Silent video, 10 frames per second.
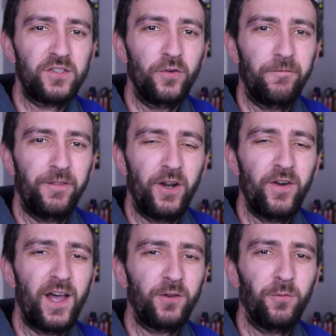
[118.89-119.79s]
so if they're
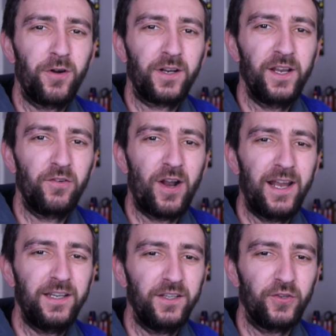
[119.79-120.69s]
not working right,